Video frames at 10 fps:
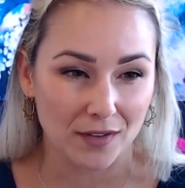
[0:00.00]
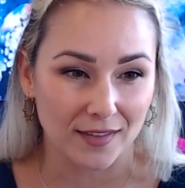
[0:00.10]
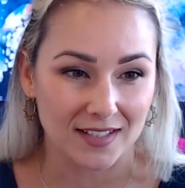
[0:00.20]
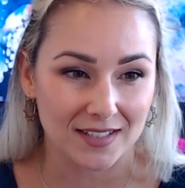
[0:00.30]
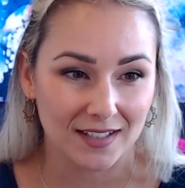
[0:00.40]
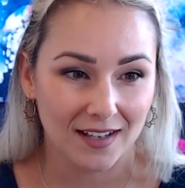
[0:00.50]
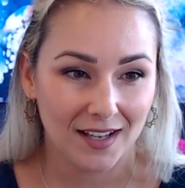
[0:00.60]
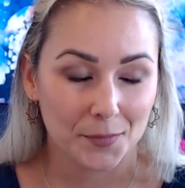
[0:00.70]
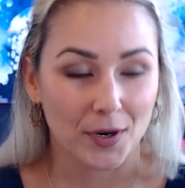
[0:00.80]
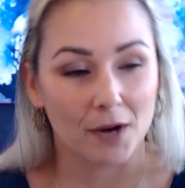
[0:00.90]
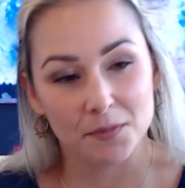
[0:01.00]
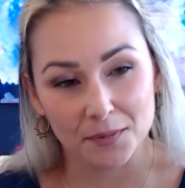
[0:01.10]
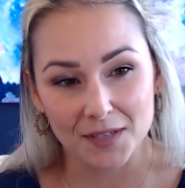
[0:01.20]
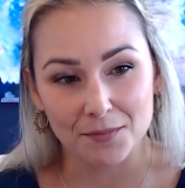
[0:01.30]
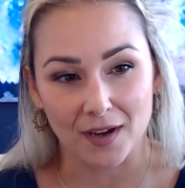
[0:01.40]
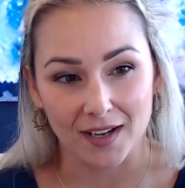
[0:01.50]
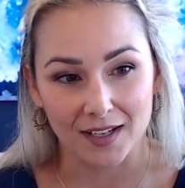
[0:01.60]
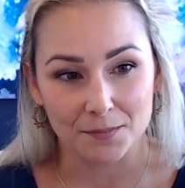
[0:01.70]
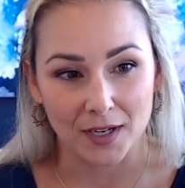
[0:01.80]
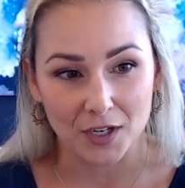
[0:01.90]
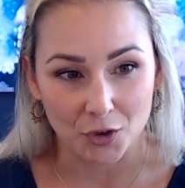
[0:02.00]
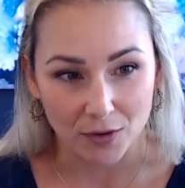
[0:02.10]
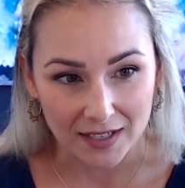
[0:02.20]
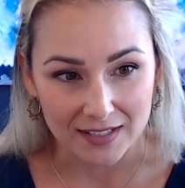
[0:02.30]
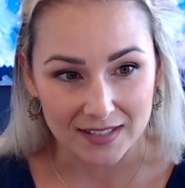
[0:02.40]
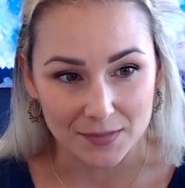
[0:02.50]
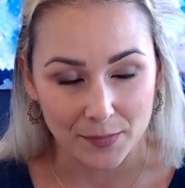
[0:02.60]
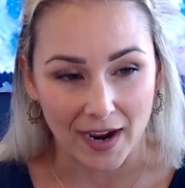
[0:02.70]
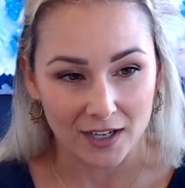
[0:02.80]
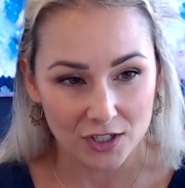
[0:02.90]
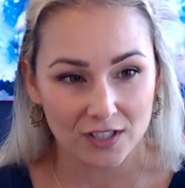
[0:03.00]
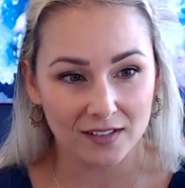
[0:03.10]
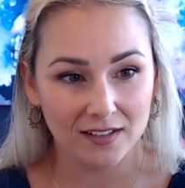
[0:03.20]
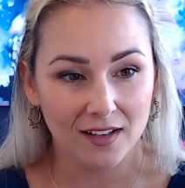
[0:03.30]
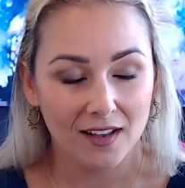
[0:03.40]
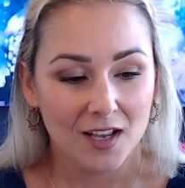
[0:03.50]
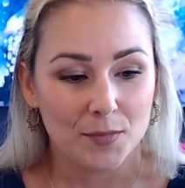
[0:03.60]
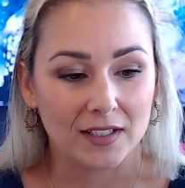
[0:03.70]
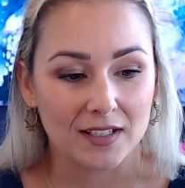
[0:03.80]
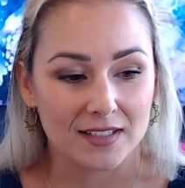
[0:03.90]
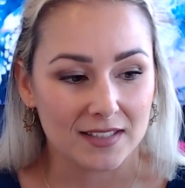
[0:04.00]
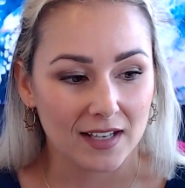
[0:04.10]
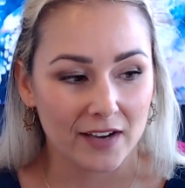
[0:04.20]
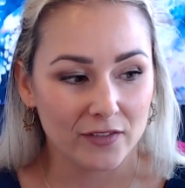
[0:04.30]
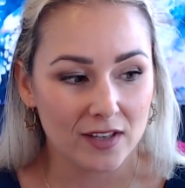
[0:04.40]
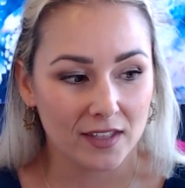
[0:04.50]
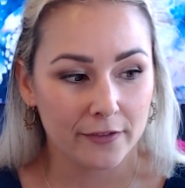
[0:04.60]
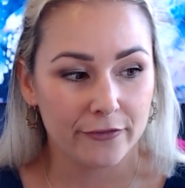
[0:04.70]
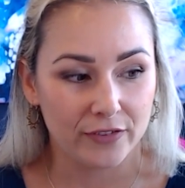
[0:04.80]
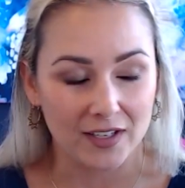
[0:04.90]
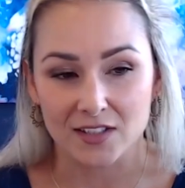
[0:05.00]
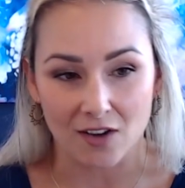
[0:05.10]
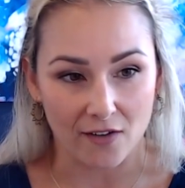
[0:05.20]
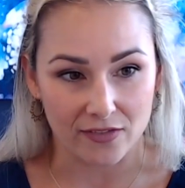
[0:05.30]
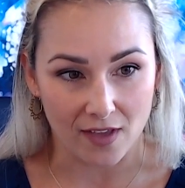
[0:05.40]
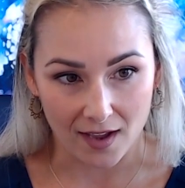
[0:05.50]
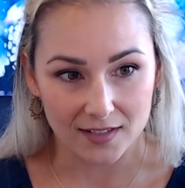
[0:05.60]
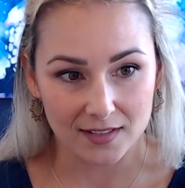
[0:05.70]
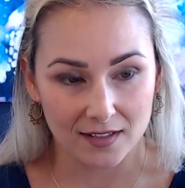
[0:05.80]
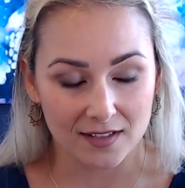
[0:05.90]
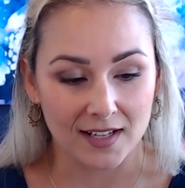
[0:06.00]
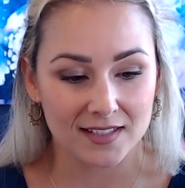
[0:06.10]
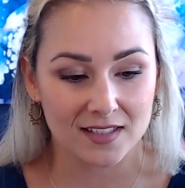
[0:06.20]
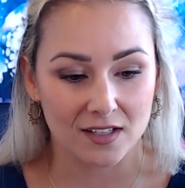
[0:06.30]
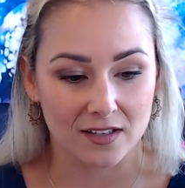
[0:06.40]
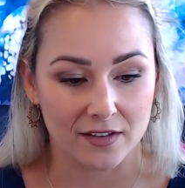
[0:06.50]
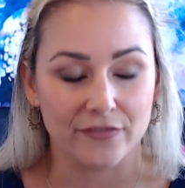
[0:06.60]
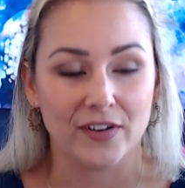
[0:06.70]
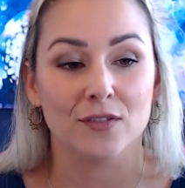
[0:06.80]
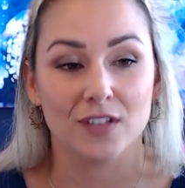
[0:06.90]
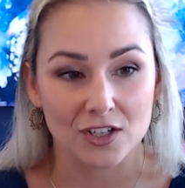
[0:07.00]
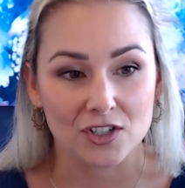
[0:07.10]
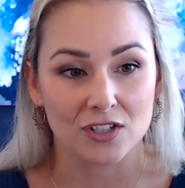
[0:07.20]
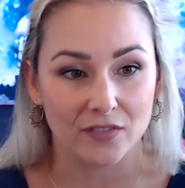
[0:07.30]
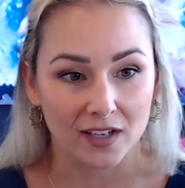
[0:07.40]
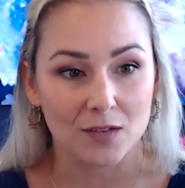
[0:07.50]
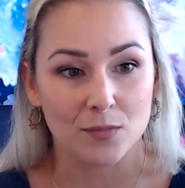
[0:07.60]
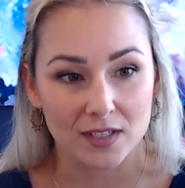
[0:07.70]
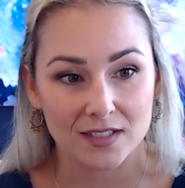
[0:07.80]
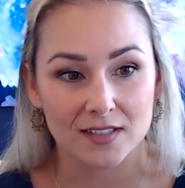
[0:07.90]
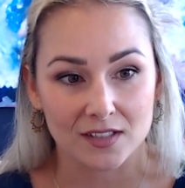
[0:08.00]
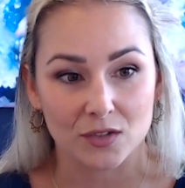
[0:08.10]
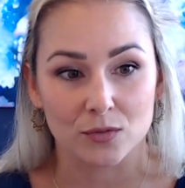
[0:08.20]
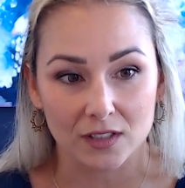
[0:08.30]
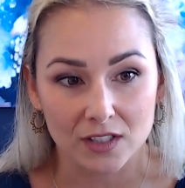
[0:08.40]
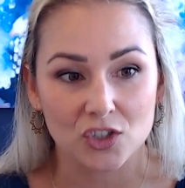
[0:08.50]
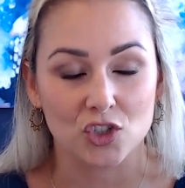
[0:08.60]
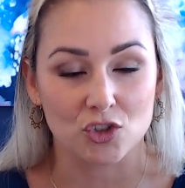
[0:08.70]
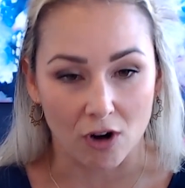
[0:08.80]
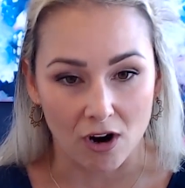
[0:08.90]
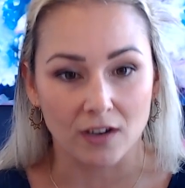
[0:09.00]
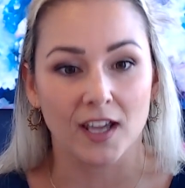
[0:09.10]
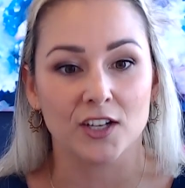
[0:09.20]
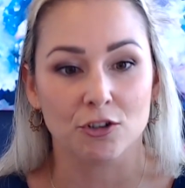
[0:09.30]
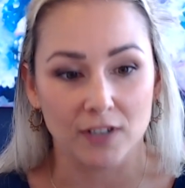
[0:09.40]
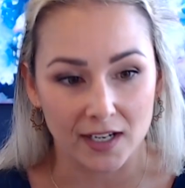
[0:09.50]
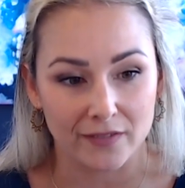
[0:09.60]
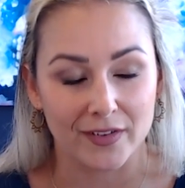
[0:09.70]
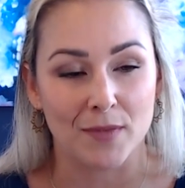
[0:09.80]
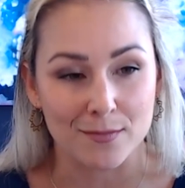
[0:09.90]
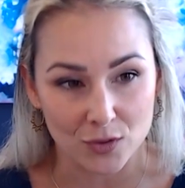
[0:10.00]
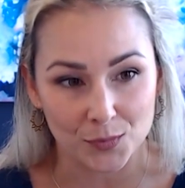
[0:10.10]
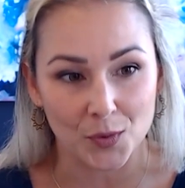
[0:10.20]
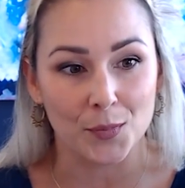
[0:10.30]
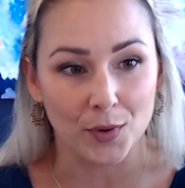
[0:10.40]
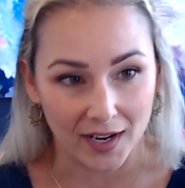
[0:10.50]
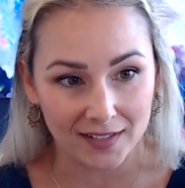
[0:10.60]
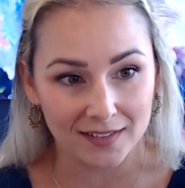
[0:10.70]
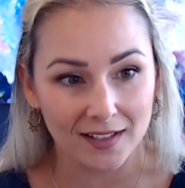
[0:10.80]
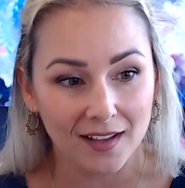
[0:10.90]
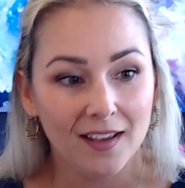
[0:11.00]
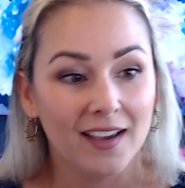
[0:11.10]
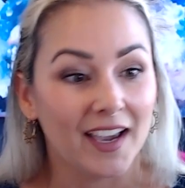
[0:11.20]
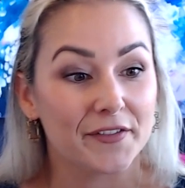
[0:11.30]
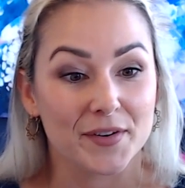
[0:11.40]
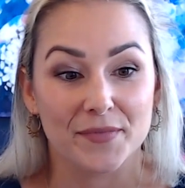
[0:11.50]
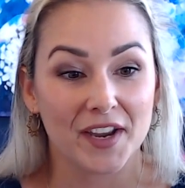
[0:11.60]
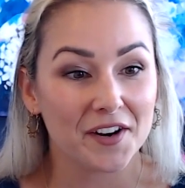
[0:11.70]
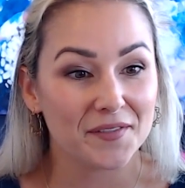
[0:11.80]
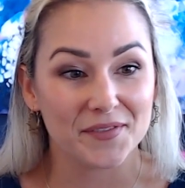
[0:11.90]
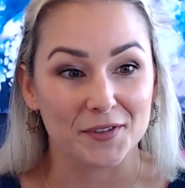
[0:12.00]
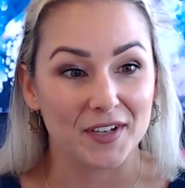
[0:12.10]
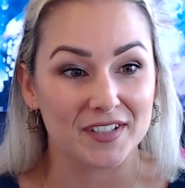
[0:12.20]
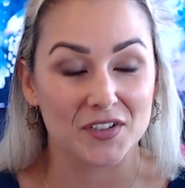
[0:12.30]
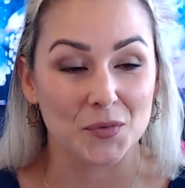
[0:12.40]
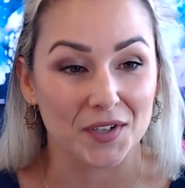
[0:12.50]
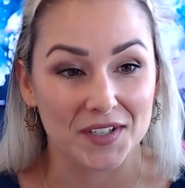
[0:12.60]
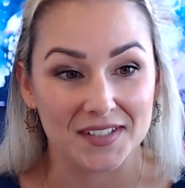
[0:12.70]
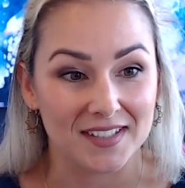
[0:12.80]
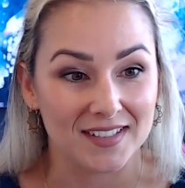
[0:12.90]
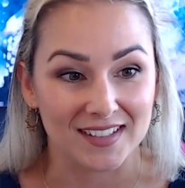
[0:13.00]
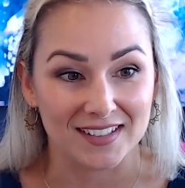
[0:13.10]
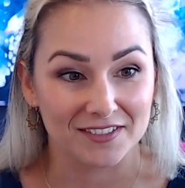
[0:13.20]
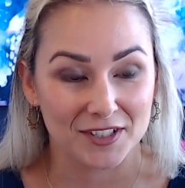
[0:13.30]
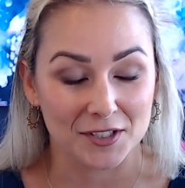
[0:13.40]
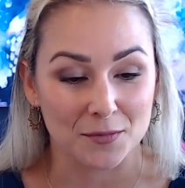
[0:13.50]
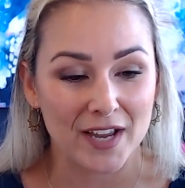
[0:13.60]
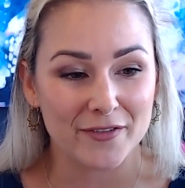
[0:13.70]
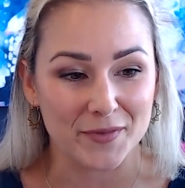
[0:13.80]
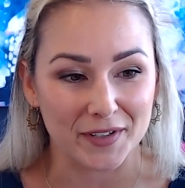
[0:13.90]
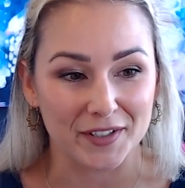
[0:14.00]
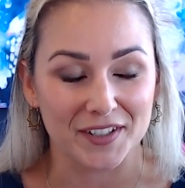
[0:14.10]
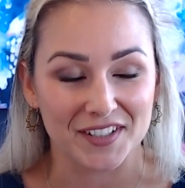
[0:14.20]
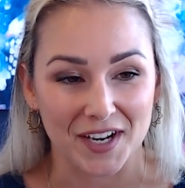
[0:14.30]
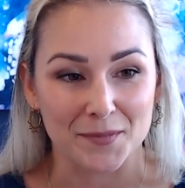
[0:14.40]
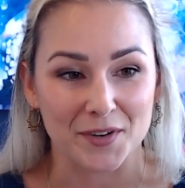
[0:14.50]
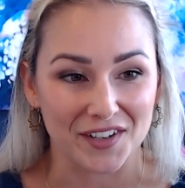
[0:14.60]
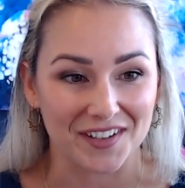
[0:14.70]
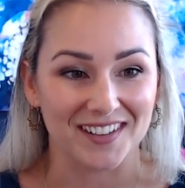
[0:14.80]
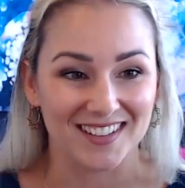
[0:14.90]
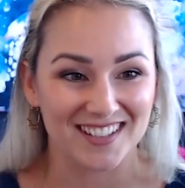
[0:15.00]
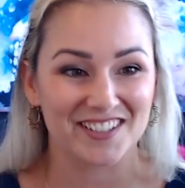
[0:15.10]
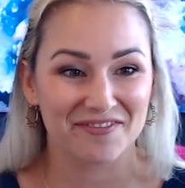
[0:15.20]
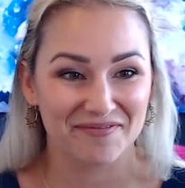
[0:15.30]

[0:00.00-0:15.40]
That's probably my greatest passion, because everything feeds off that. That's the foundation of any business, is a really strong and creative and memorable brand. And from there, the rest of the work is easy. So we have a really good time with our clients.